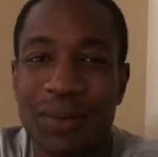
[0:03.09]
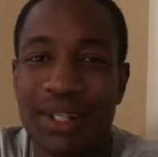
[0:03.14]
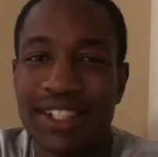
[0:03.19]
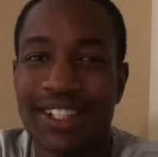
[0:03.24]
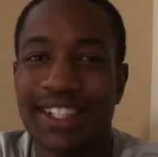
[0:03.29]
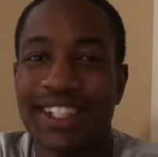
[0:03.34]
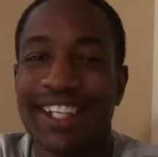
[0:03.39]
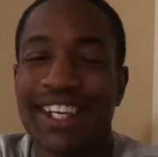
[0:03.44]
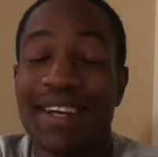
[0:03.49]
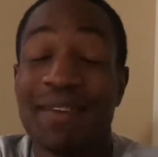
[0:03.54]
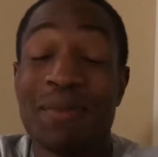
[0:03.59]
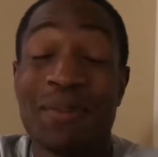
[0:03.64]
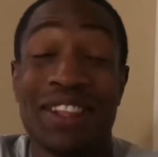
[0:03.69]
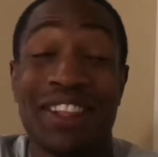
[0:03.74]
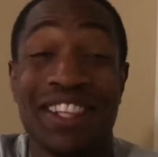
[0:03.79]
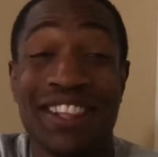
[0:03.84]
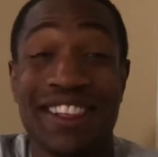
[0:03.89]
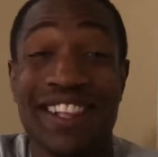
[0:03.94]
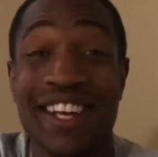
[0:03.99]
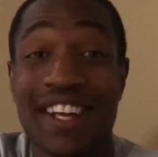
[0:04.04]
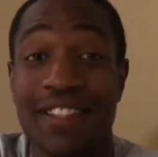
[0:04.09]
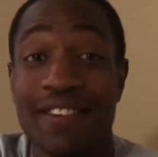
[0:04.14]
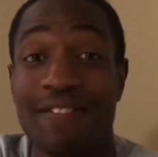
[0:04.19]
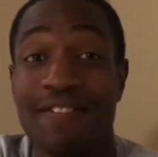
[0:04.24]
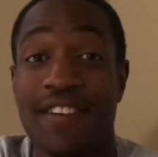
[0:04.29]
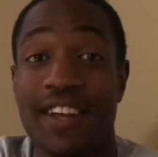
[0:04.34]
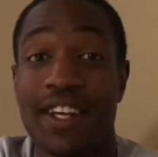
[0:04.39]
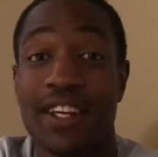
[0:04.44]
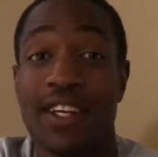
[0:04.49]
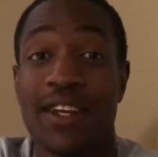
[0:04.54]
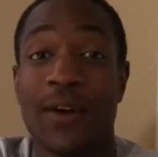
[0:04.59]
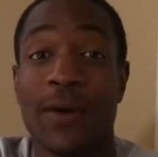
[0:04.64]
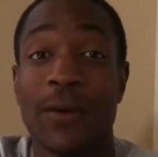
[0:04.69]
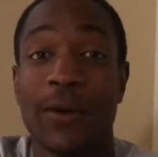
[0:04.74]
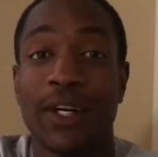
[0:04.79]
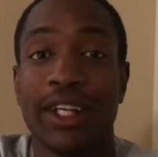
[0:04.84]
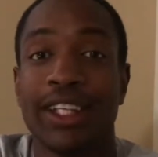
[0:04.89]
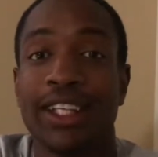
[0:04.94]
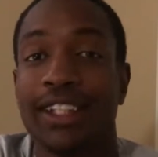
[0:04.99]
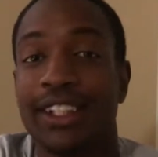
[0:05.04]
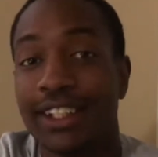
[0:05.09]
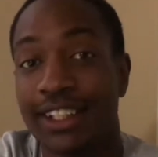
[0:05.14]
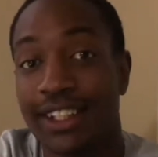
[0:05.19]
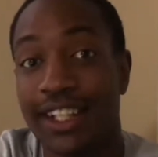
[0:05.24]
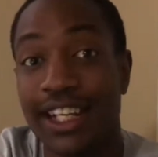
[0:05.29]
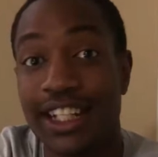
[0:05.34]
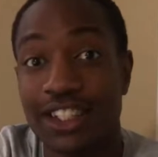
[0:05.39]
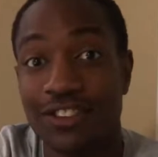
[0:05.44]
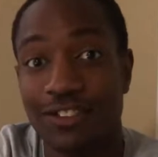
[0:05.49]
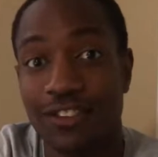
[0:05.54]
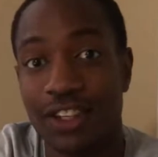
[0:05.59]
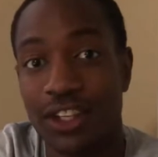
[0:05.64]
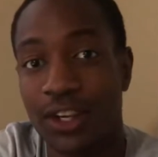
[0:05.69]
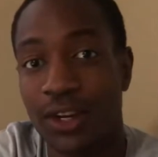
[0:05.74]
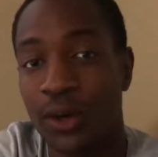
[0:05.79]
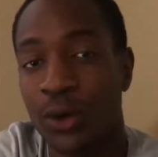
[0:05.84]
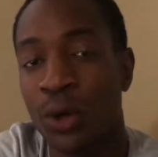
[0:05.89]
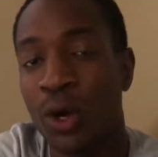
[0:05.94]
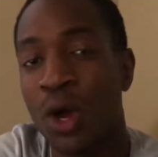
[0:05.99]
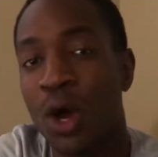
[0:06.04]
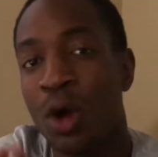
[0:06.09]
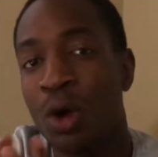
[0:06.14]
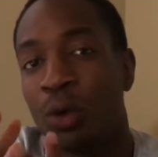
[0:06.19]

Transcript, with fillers: once again with another video and in today's video